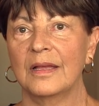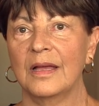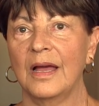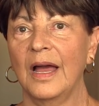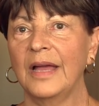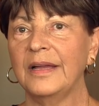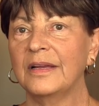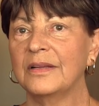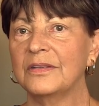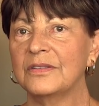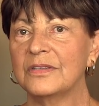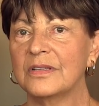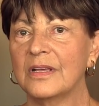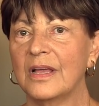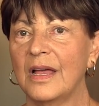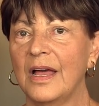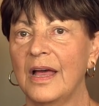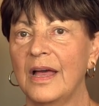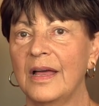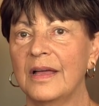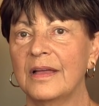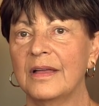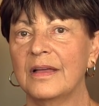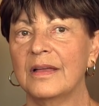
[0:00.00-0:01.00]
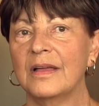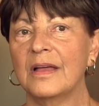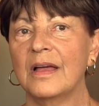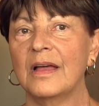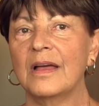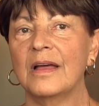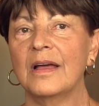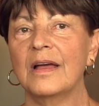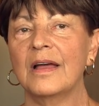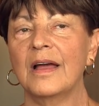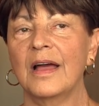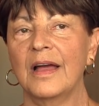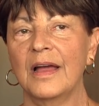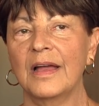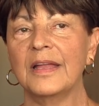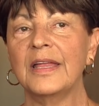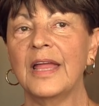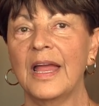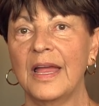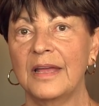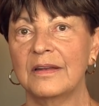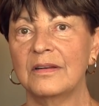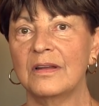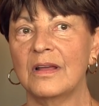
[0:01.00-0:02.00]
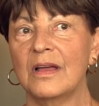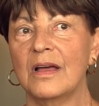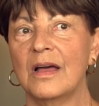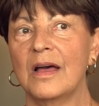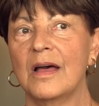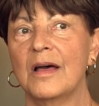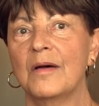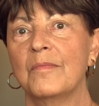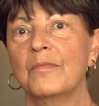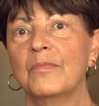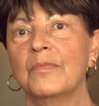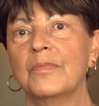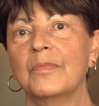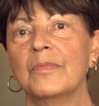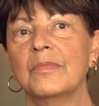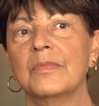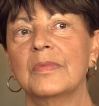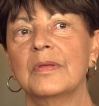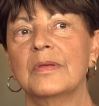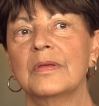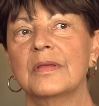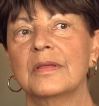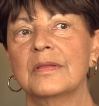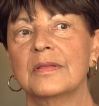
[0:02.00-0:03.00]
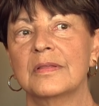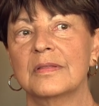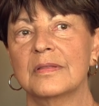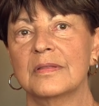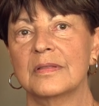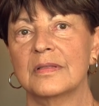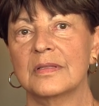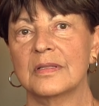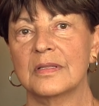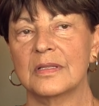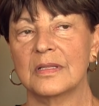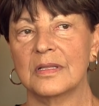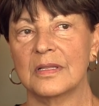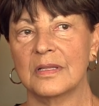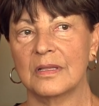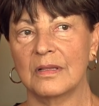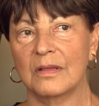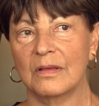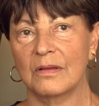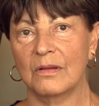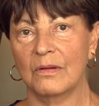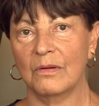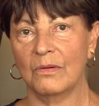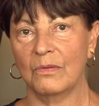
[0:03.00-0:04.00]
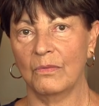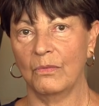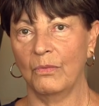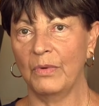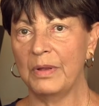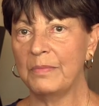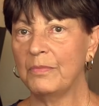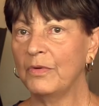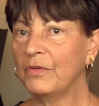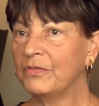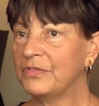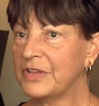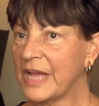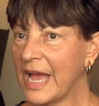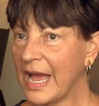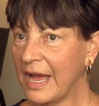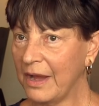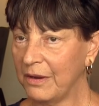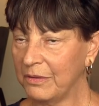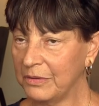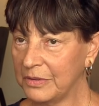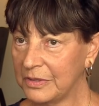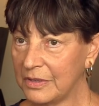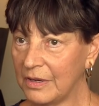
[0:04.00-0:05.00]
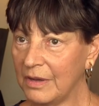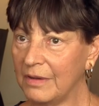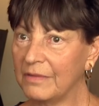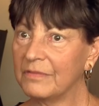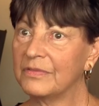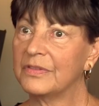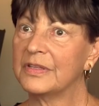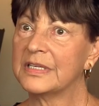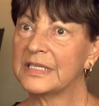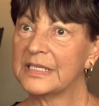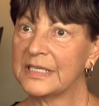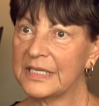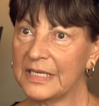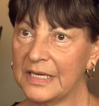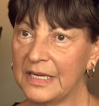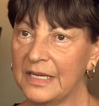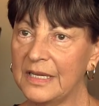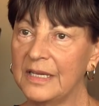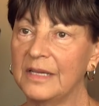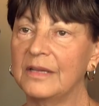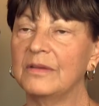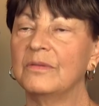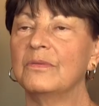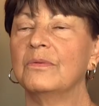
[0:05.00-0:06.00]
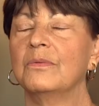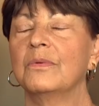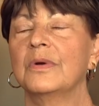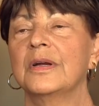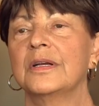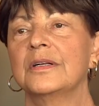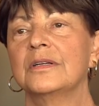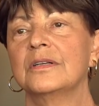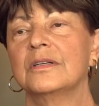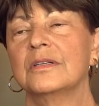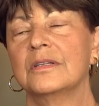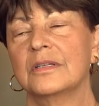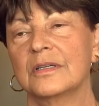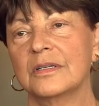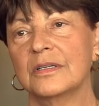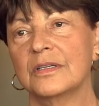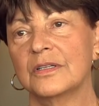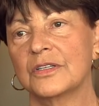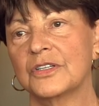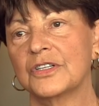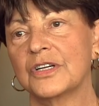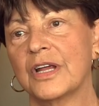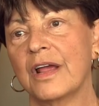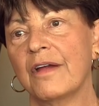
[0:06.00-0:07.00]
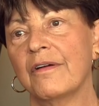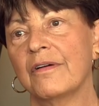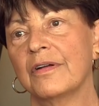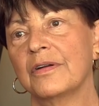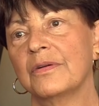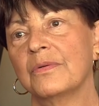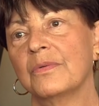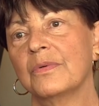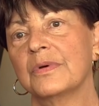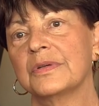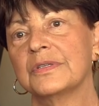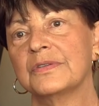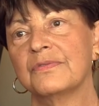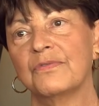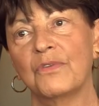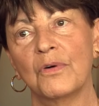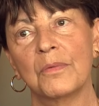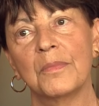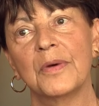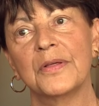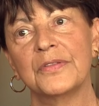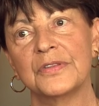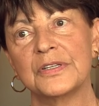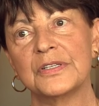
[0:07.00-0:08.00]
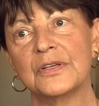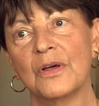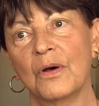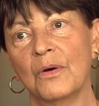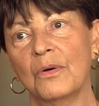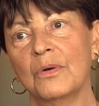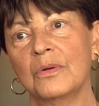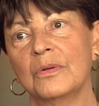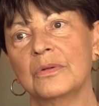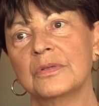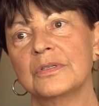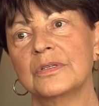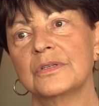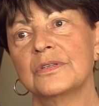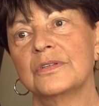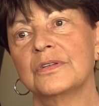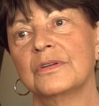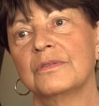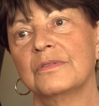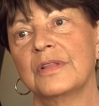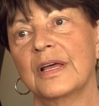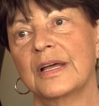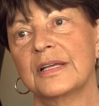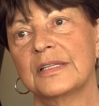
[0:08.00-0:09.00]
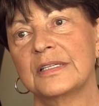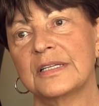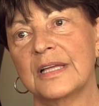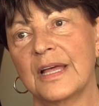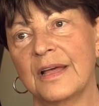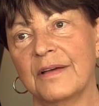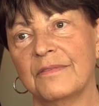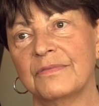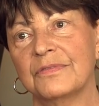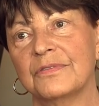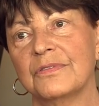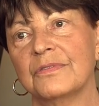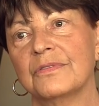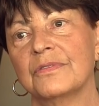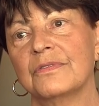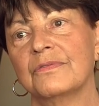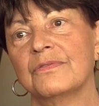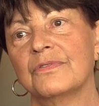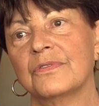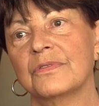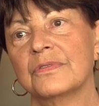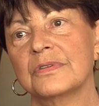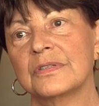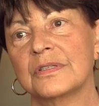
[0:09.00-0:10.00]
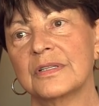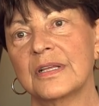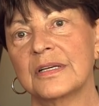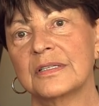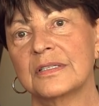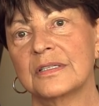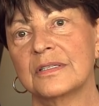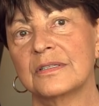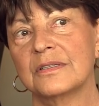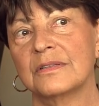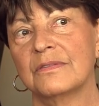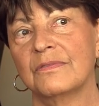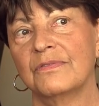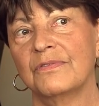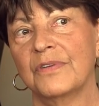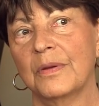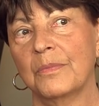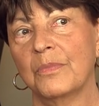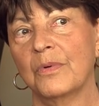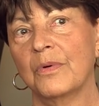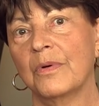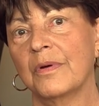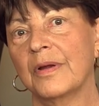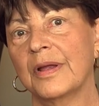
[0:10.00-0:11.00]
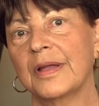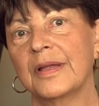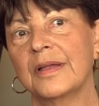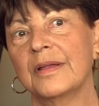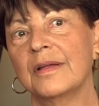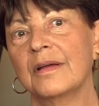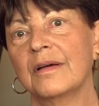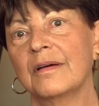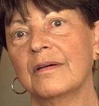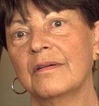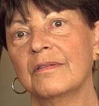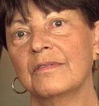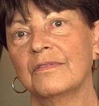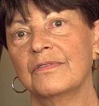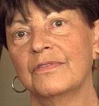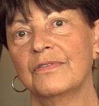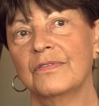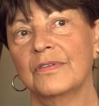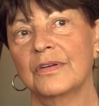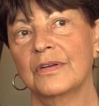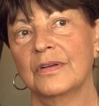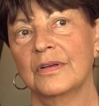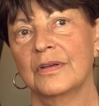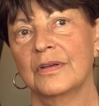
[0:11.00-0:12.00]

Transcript: I can, I, again, um, we moved out of the city when Sharon was four months old. So that's after the first, that's the February of,